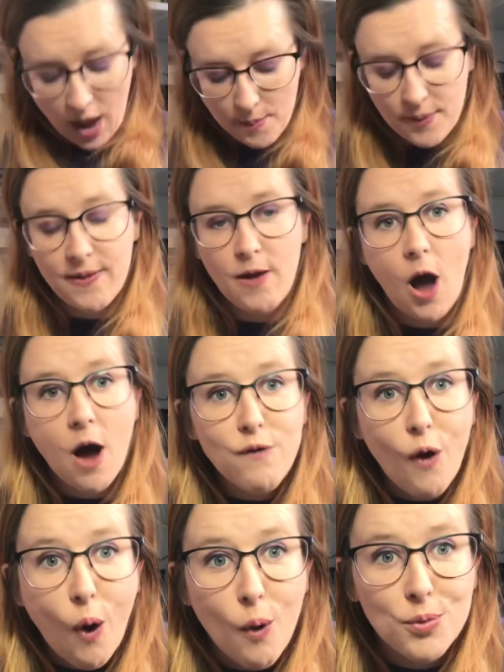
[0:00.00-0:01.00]
But the other
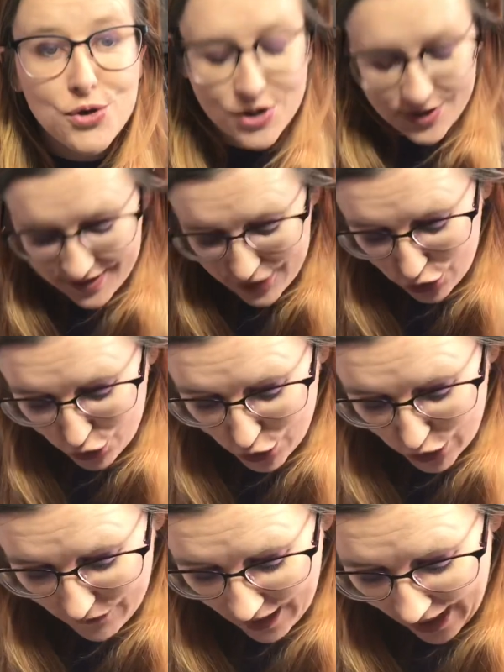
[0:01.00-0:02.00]
options that you
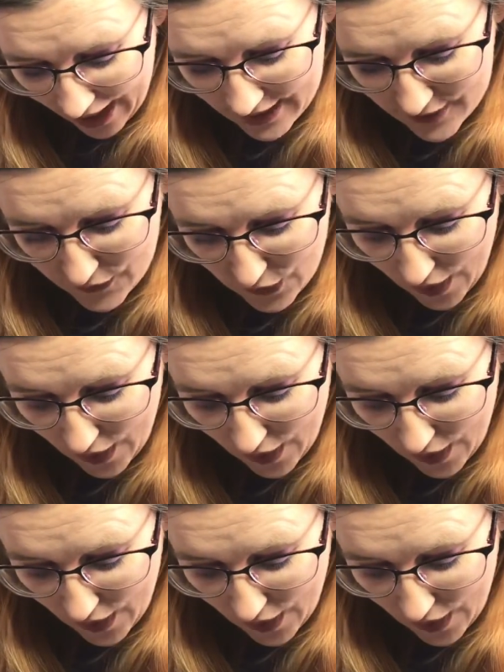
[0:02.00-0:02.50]
could have had for your